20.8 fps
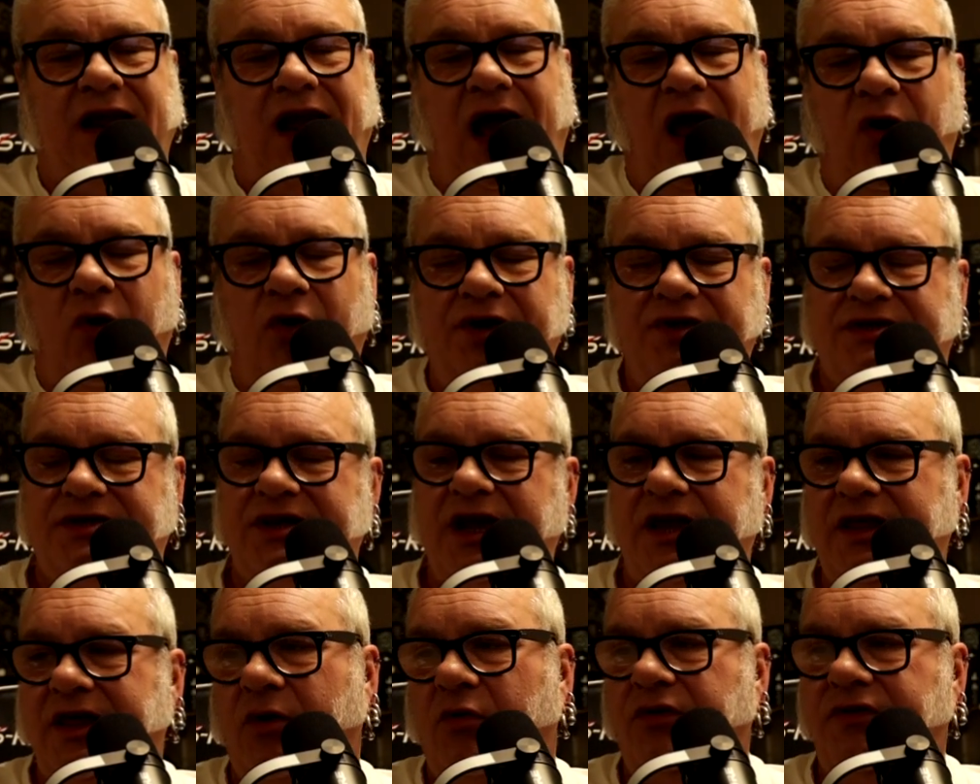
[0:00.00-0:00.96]
I always
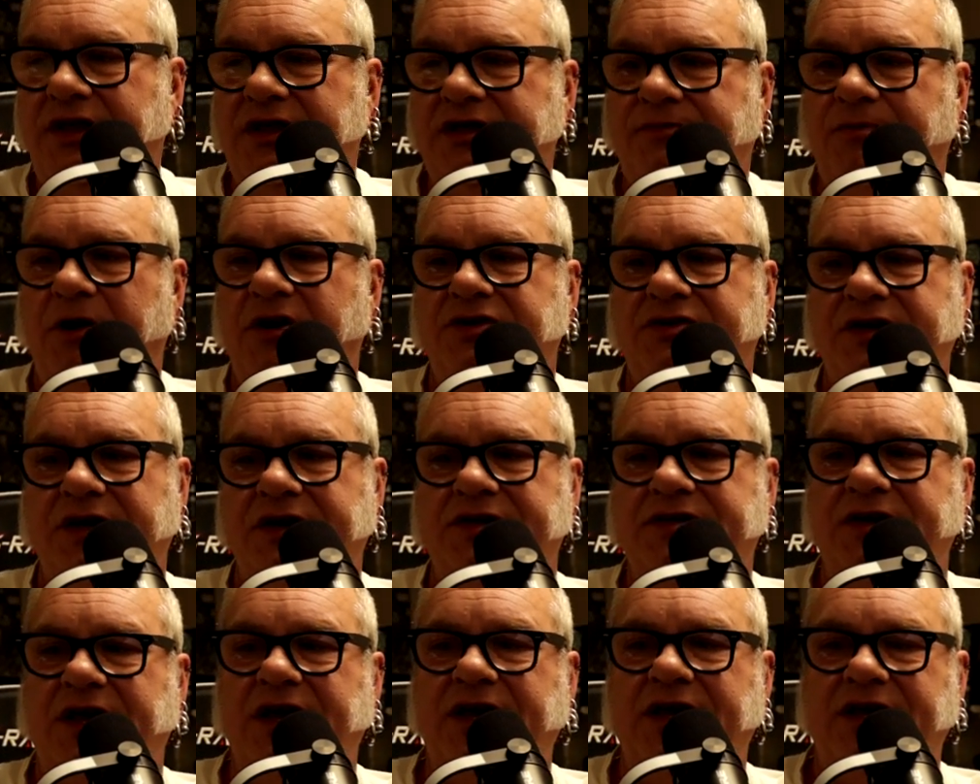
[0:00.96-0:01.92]
say that with these
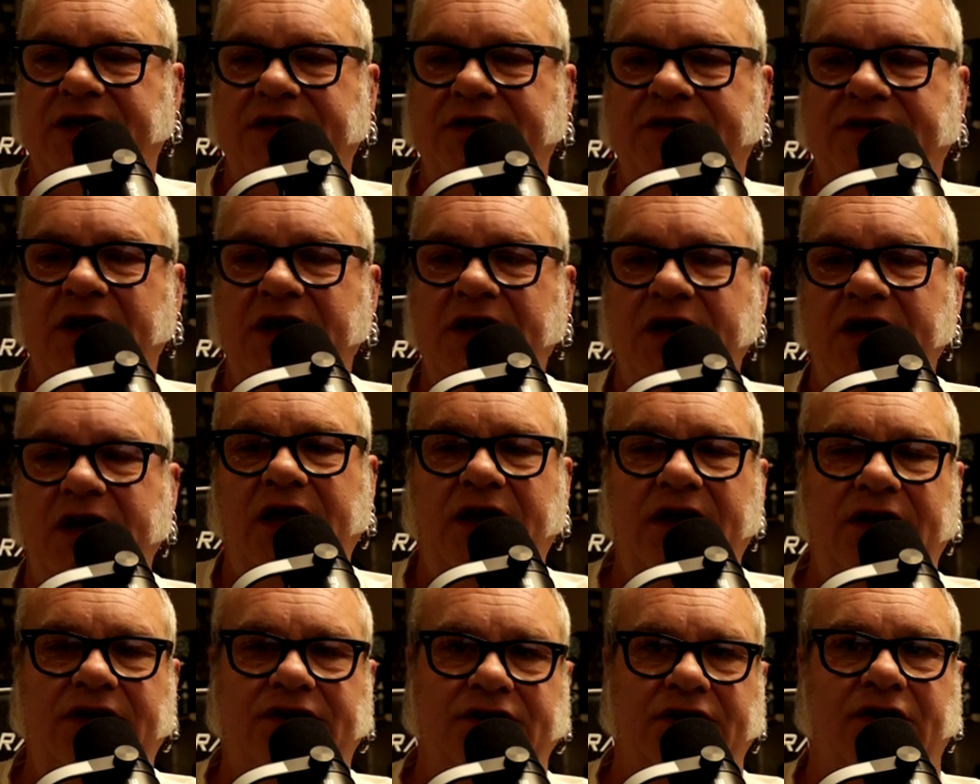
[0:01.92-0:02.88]
piercings is
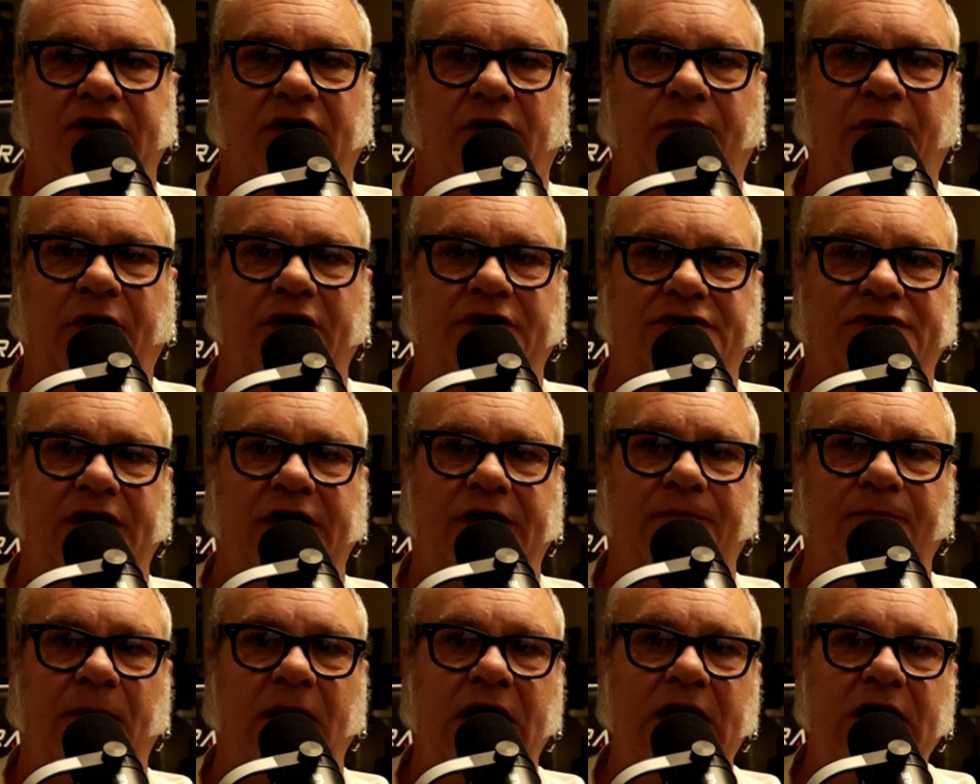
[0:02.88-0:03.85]
any genital
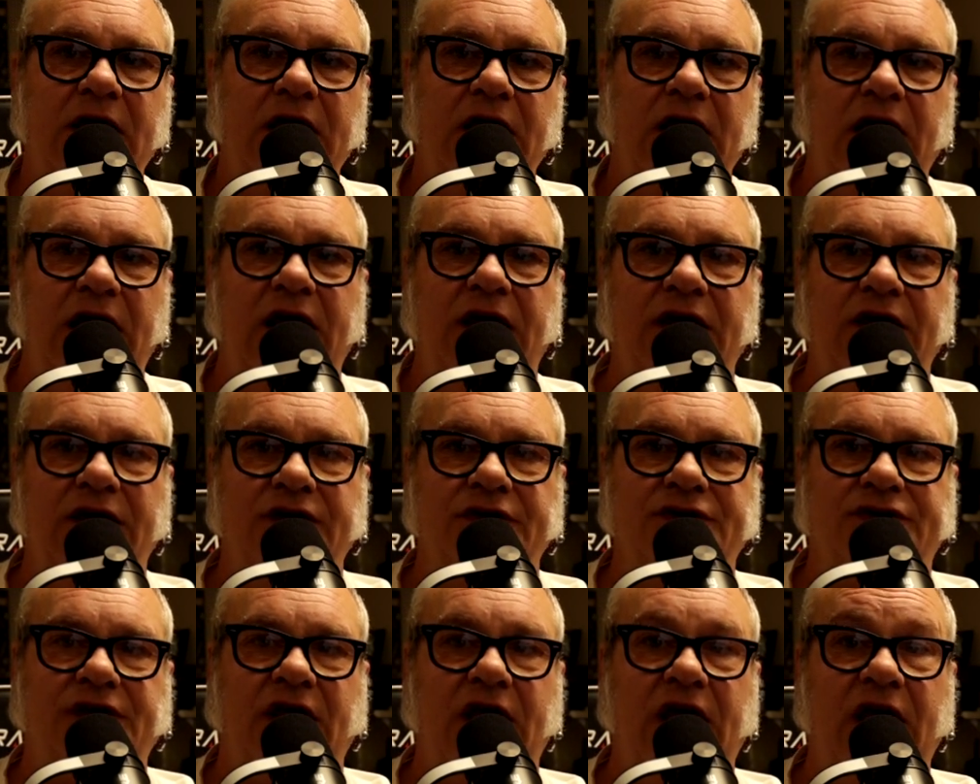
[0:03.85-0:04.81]
piercing
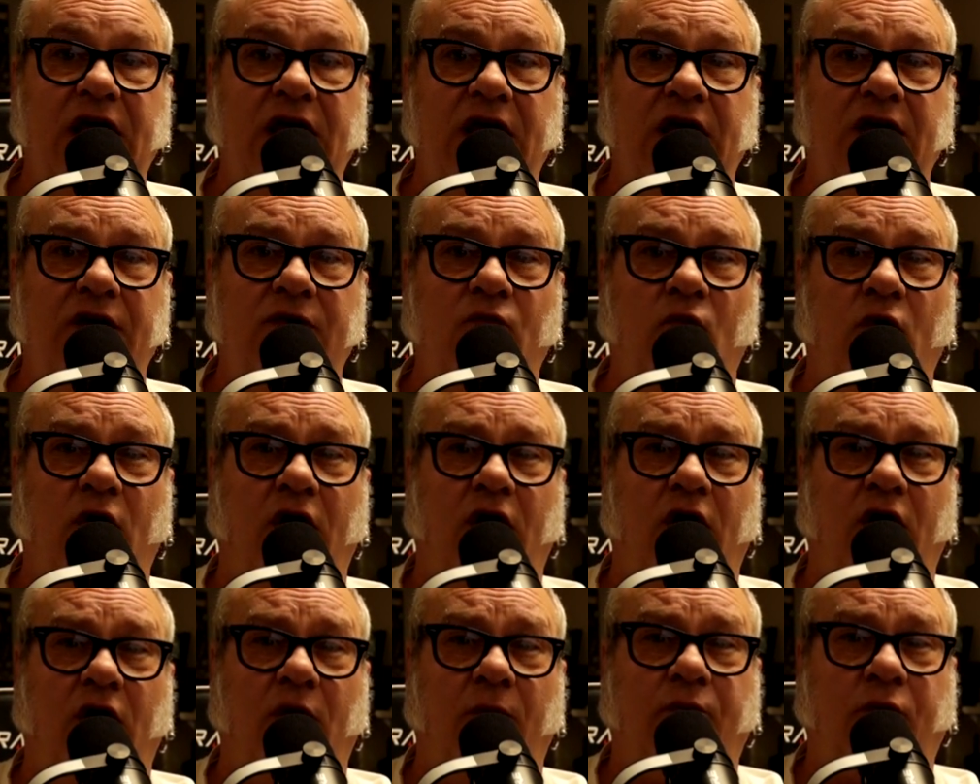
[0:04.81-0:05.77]
is it
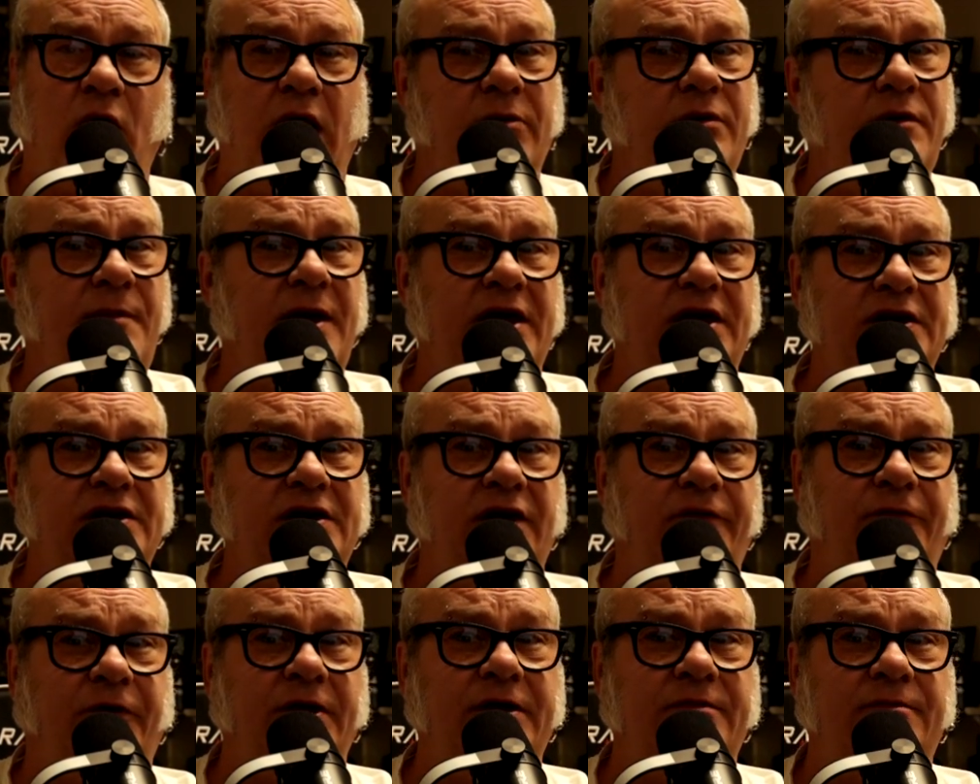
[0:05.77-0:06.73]
will probably make it
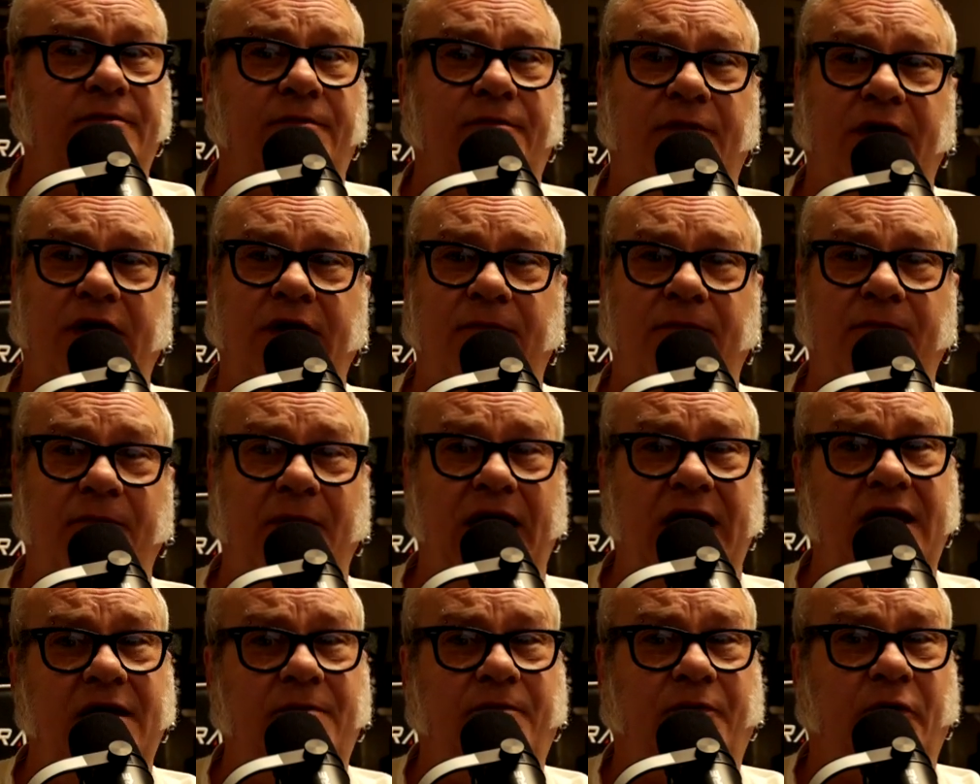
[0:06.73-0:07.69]
different, but it
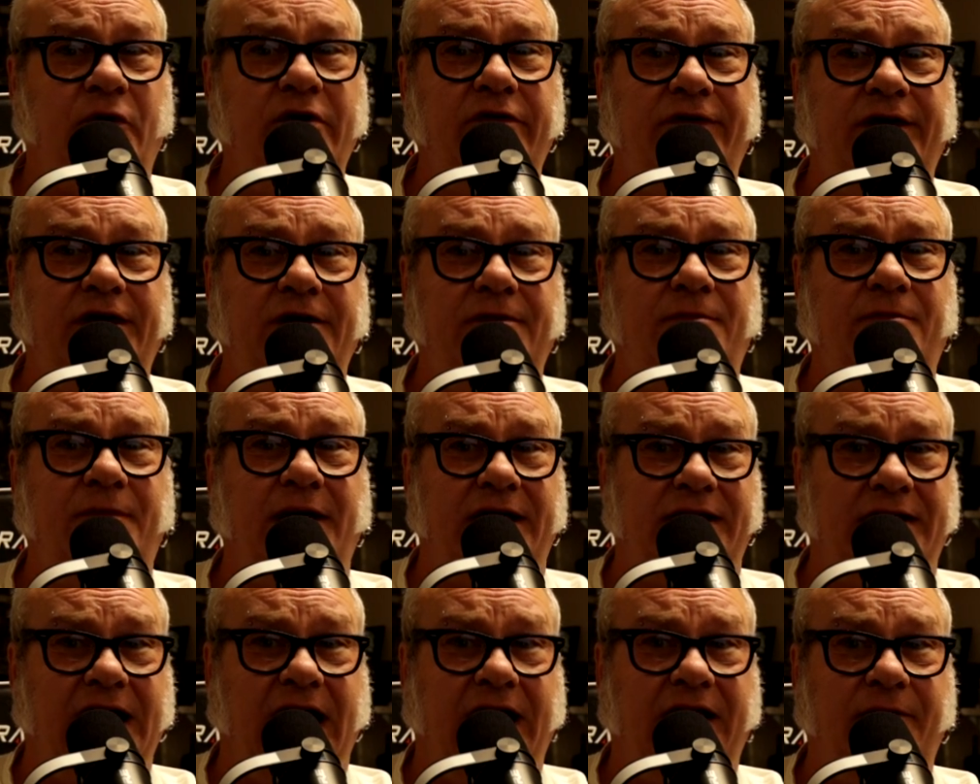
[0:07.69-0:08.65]
may improve it,
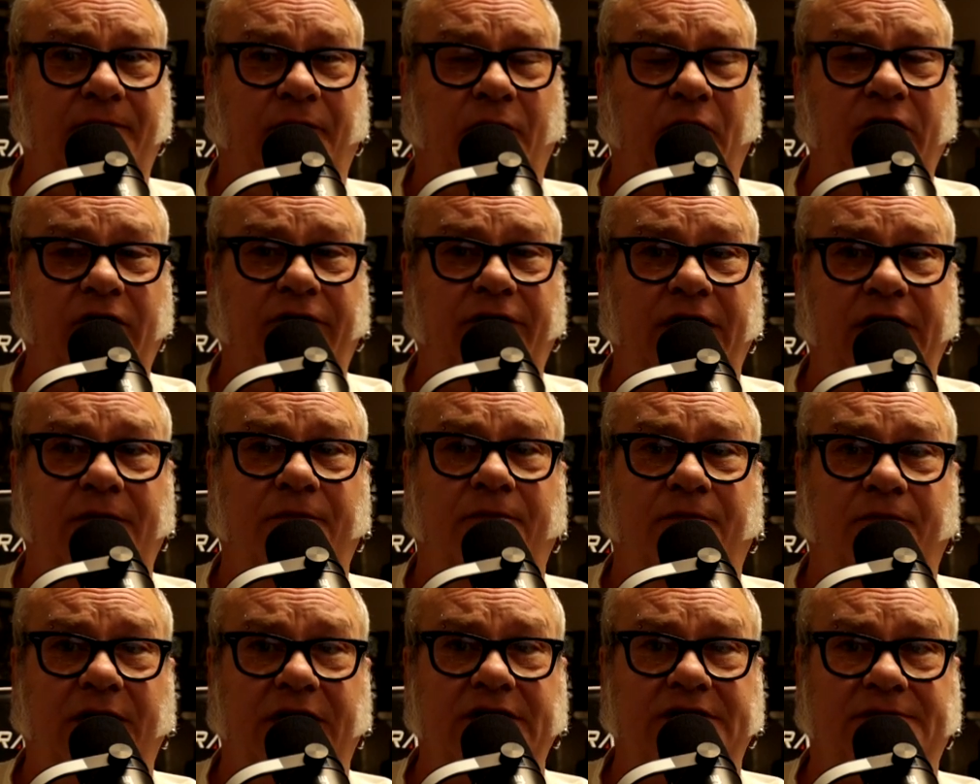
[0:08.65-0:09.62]
may not improve it,
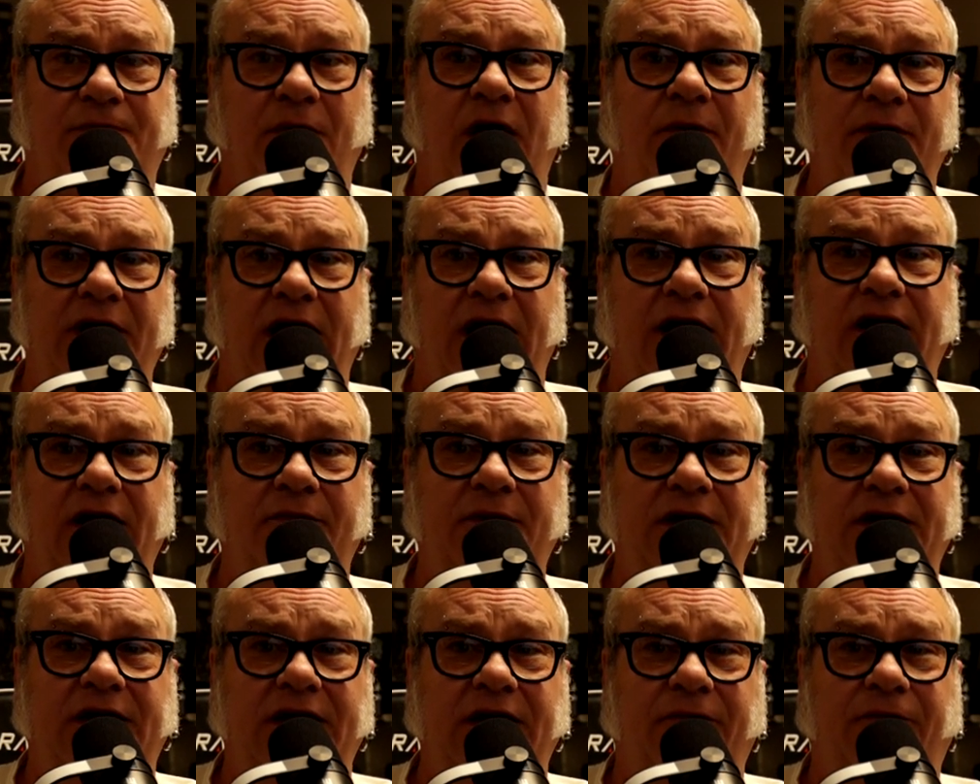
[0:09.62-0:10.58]
but it's probably not going to
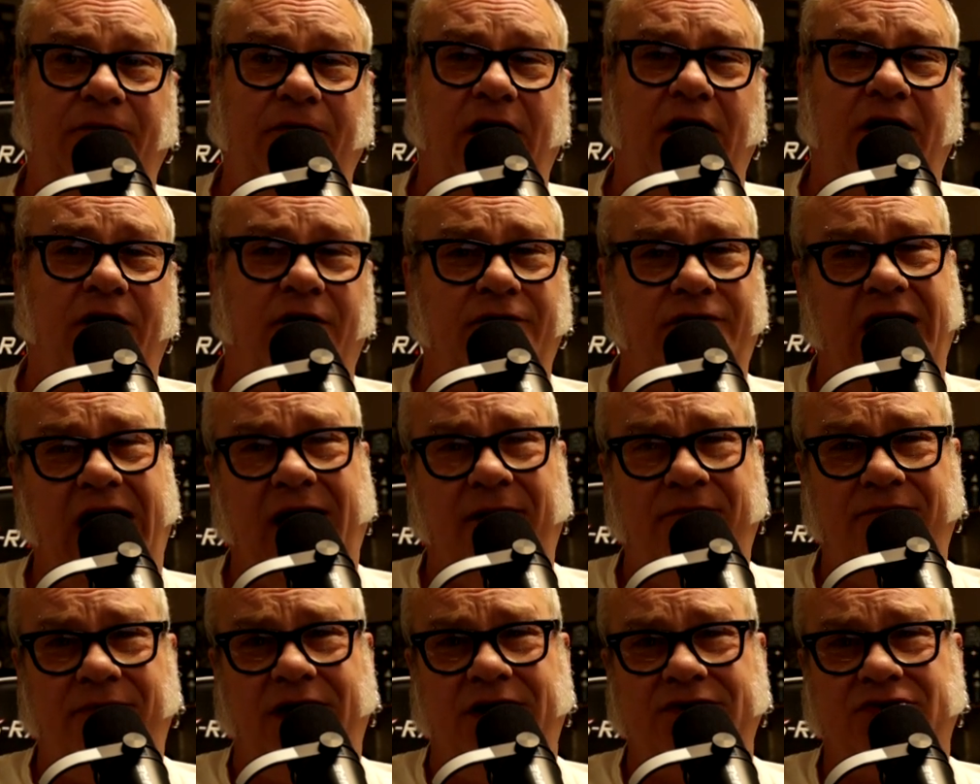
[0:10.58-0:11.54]
be diff or
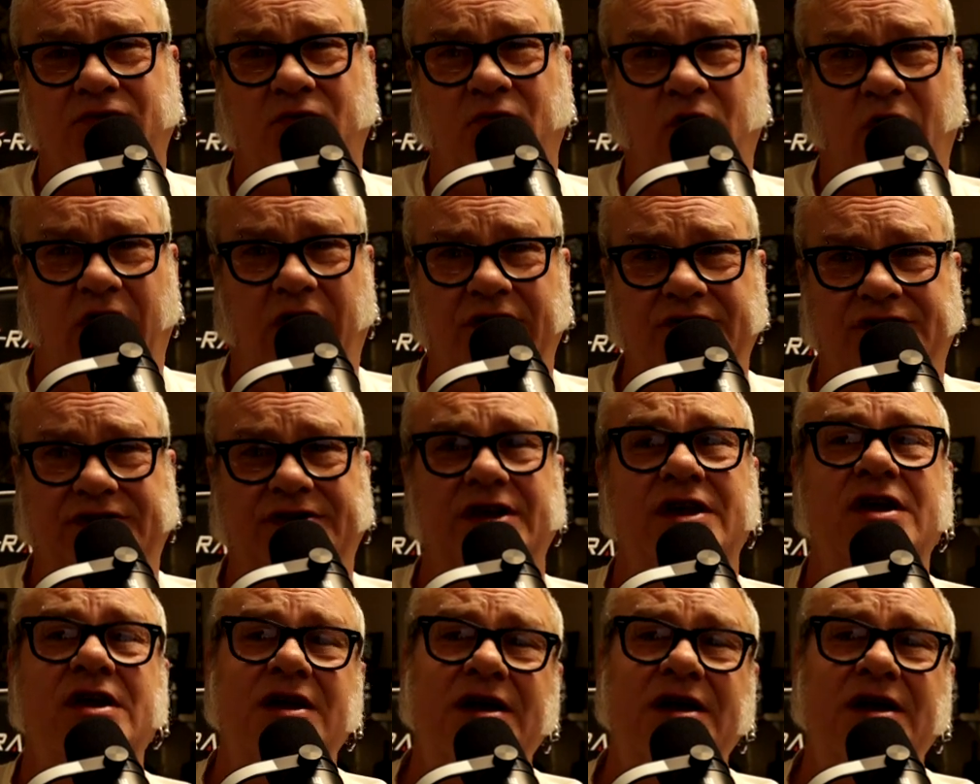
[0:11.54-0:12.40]
that much worse.